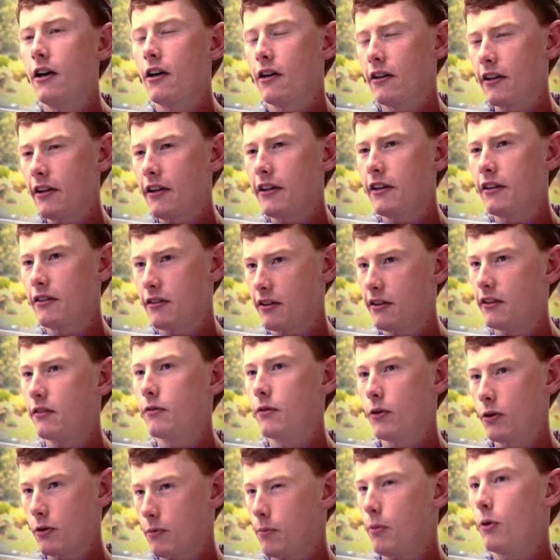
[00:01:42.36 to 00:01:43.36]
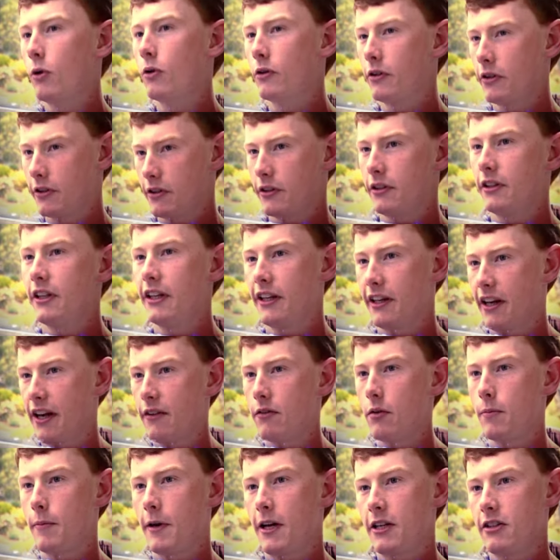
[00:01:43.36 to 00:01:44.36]
I think it's very important to
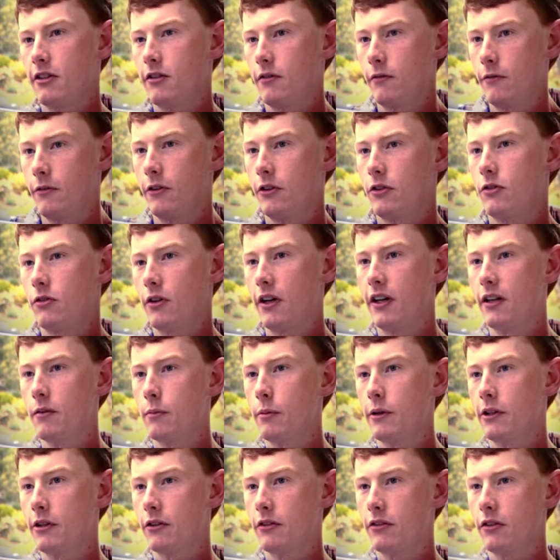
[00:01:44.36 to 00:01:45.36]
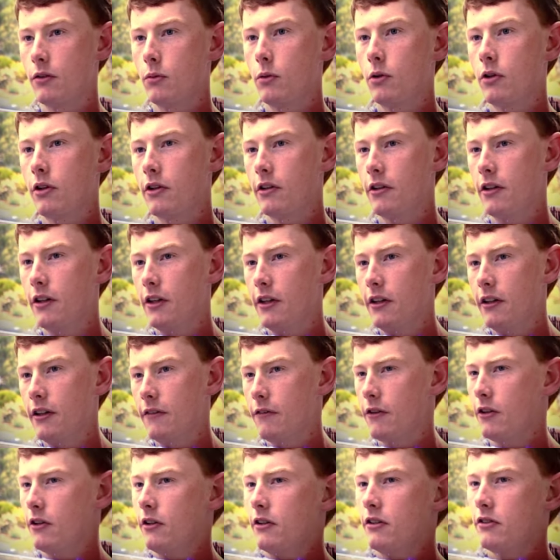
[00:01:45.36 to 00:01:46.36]
have a passion for your trade, because
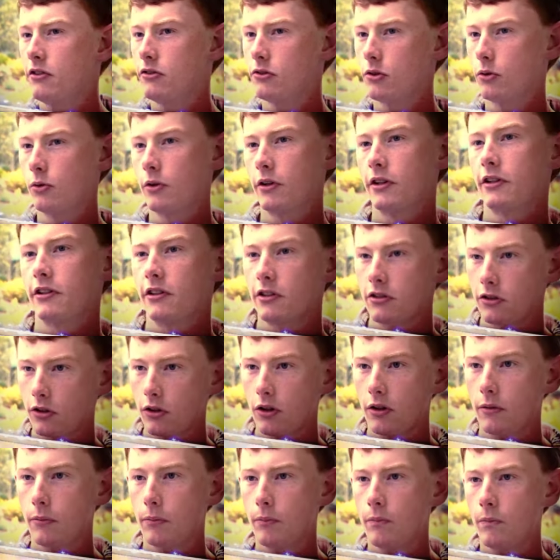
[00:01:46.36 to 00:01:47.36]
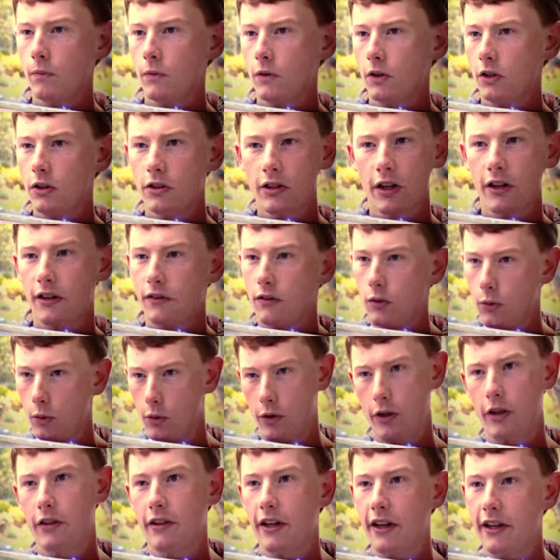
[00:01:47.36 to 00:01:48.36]
if you enjoy your job, you don't have to
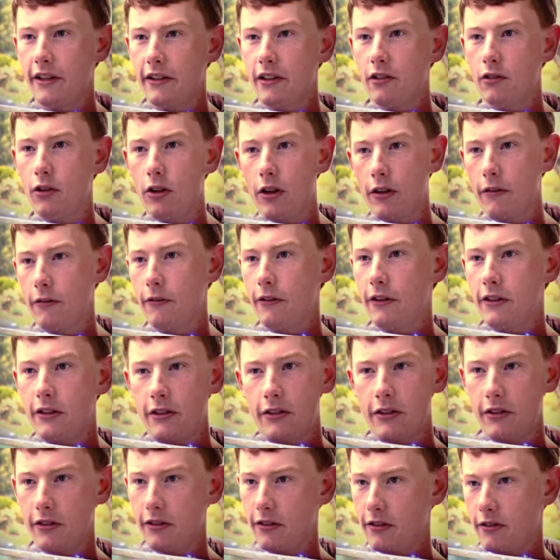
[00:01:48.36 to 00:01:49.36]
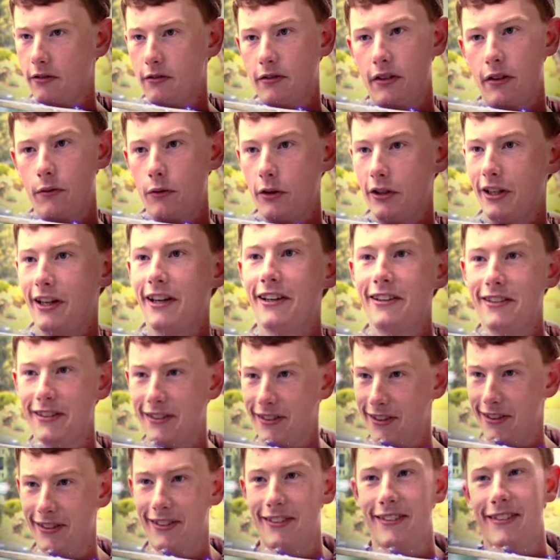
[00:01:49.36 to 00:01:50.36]
work a day in your life. It's just every day
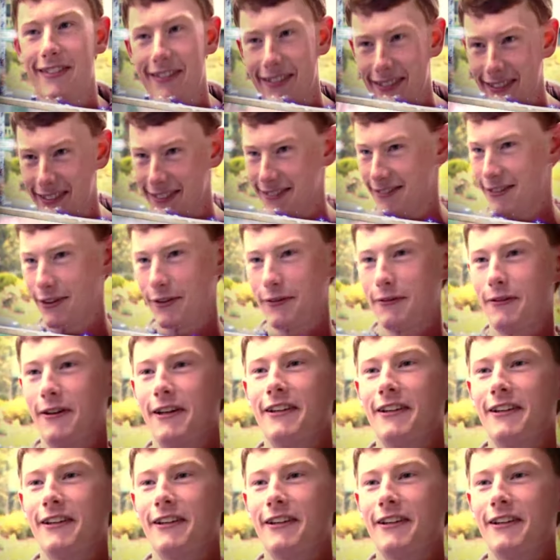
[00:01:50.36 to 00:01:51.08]
is a lot of